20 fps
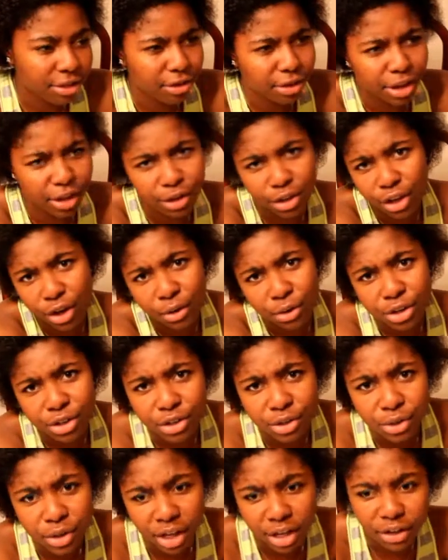they're like, "Yo, did
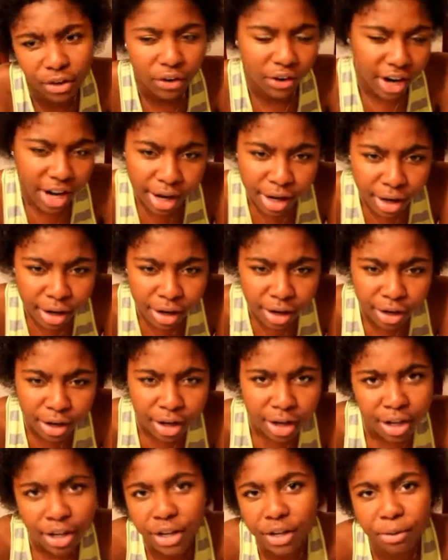you cut your hair?
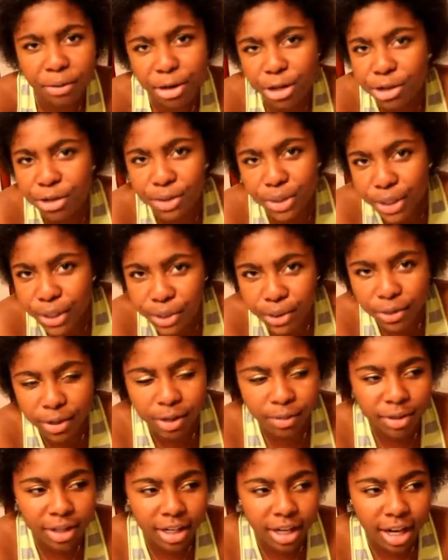You know, what did you do?" And
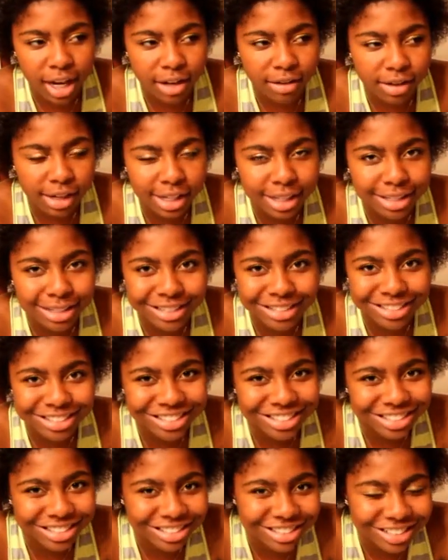I'm like, "I've had this in
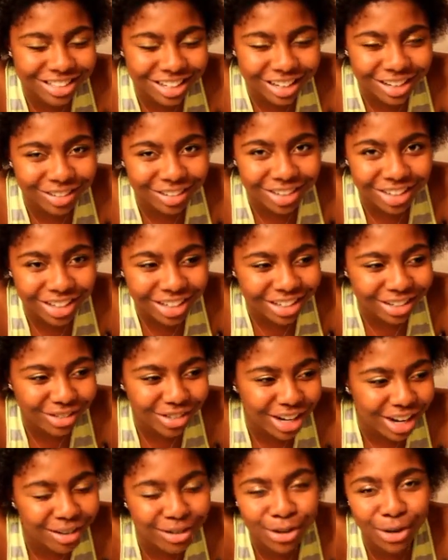since January. You
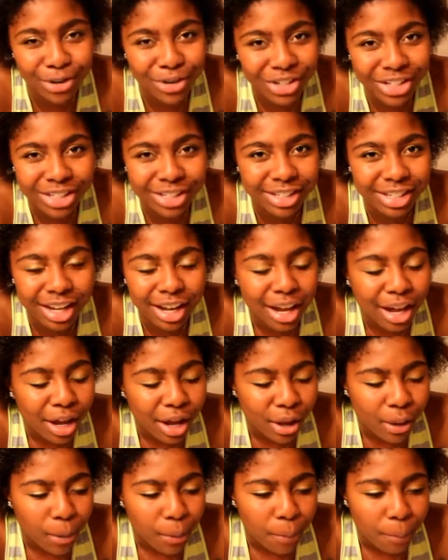now notice."
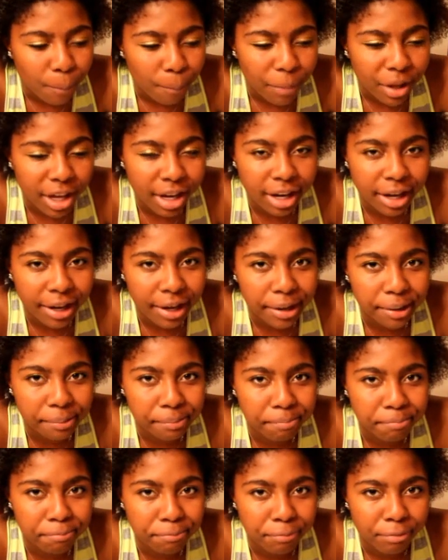But
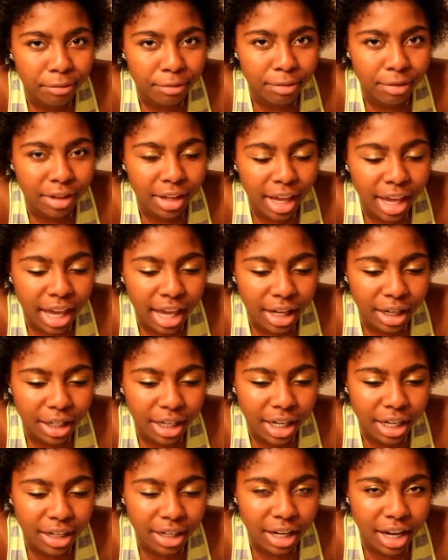yeah,
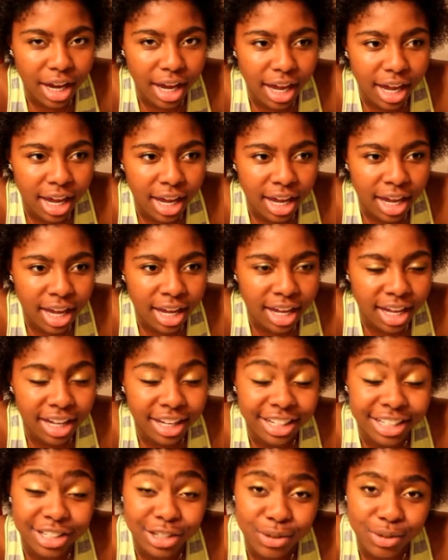I
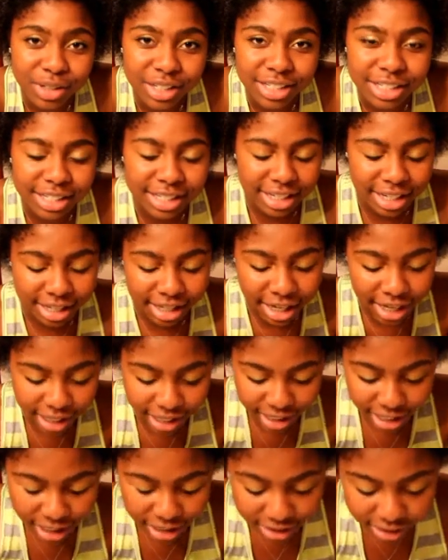just wanted to say that, I
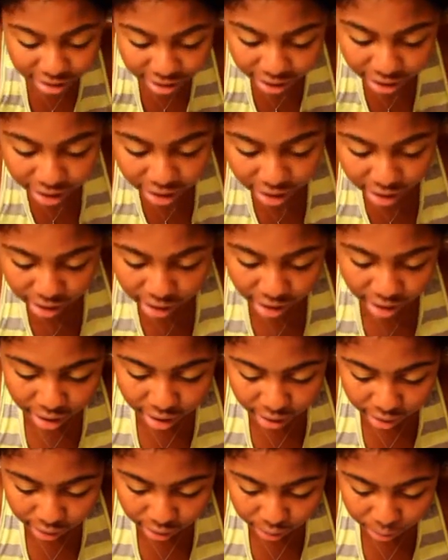guess.
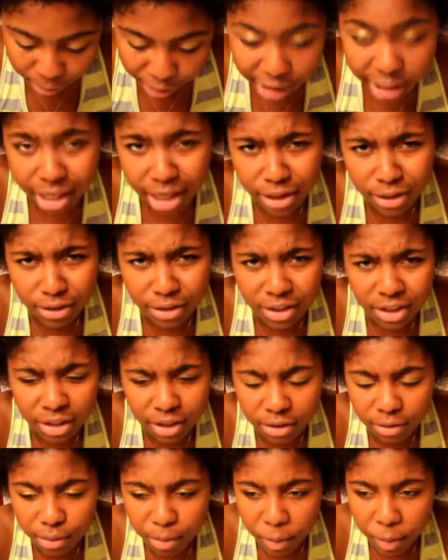I can't
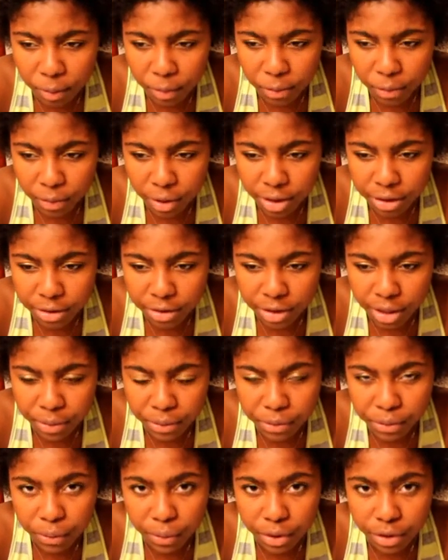remember what else I
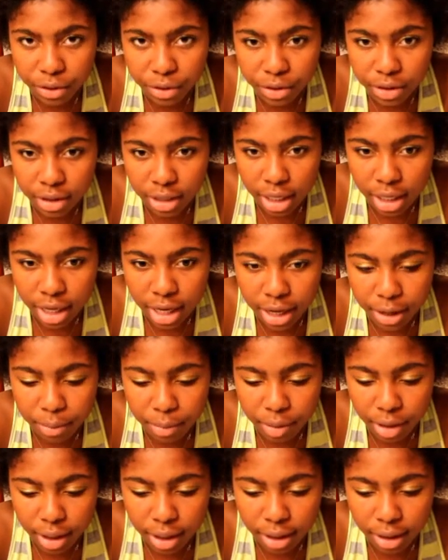was going to say,
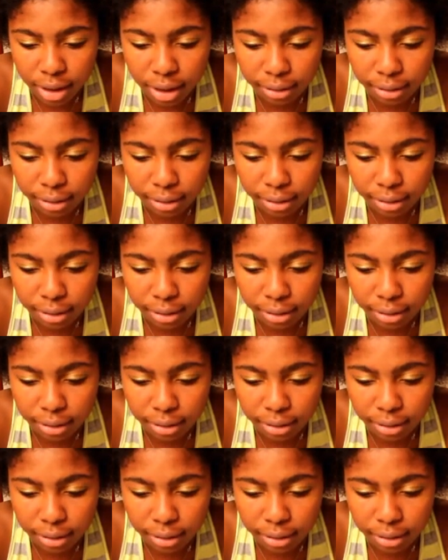but